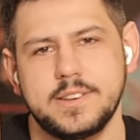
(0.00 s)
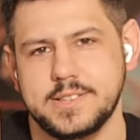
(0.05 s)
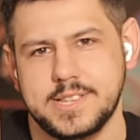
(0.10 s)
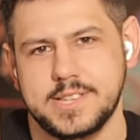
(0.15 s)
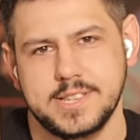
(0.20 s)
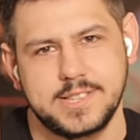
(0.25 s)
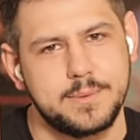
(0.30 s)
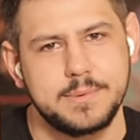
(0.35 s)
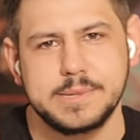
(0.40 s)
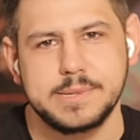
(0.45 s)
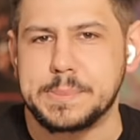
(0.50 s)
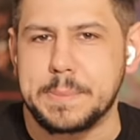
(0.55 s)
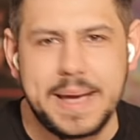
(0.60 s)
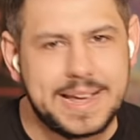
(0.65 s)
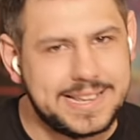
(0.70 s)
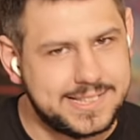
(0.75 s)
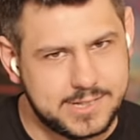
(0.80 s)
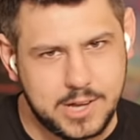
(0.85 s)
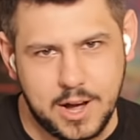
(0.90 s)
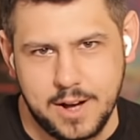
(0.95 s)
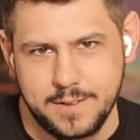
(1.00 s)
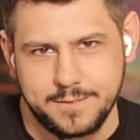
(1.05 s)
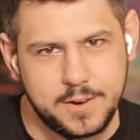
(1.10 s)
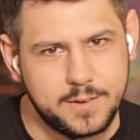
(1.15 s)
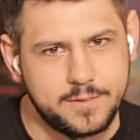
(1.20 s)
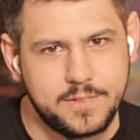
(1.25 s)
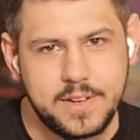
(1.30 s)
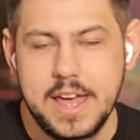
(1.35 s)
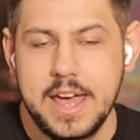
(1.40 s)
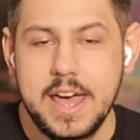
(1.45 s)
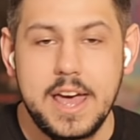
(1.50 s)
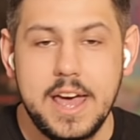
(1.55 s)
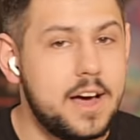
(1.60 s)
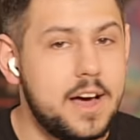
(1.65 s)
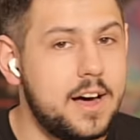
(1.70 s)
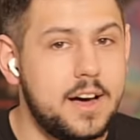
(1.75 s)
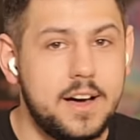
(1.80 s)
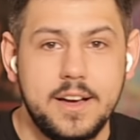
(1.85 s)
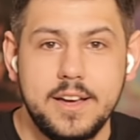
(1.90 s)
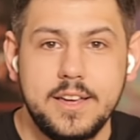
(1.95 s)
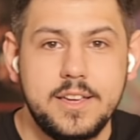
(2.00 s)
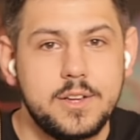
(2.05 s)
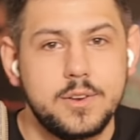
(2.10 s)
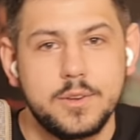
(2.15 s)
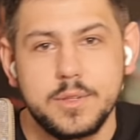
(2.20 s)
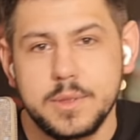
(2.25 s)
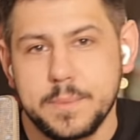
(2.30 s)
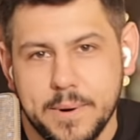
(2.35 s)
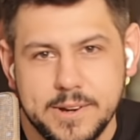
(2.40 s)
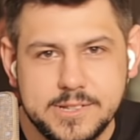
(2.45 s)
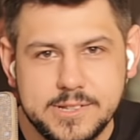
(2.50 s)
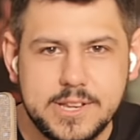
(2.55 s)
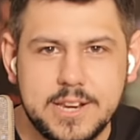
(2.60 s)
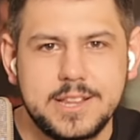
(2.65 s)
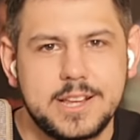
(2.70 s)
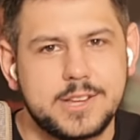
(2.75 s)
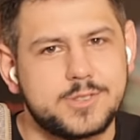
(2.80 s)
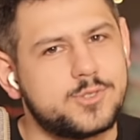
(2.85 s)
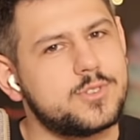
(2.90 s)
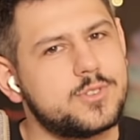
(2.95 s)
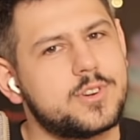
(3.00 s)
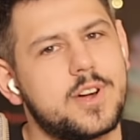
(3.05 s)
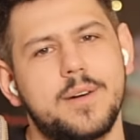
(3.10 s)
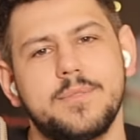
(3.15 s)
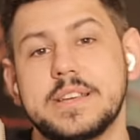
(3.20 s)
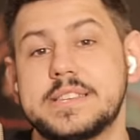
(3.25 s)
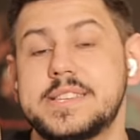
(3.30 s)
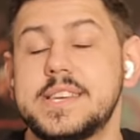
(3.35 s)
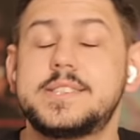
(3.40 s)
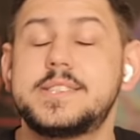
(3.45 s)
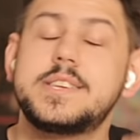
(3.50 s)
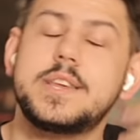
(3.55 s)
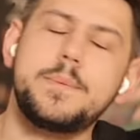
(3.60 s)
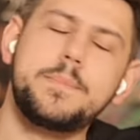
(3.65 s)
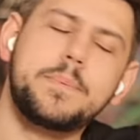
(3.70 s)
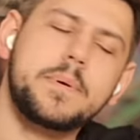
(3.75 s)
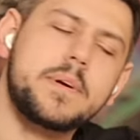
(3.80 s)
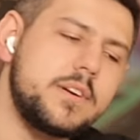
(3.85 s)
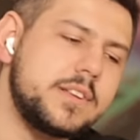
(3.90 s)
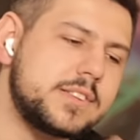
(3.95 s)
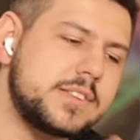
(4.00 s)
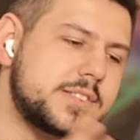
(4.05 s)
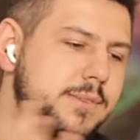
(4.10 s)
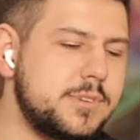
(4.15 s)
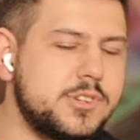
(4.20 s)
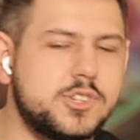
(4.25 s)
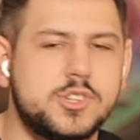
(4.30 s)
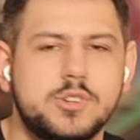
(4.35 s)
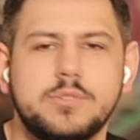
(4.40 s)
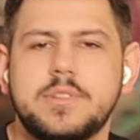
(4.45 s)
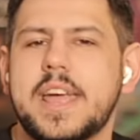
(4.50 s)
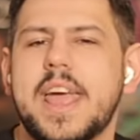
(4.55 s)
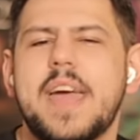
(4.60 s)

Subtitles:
system is based off of, the prison industrial complex. It's an imperialism issue. Like,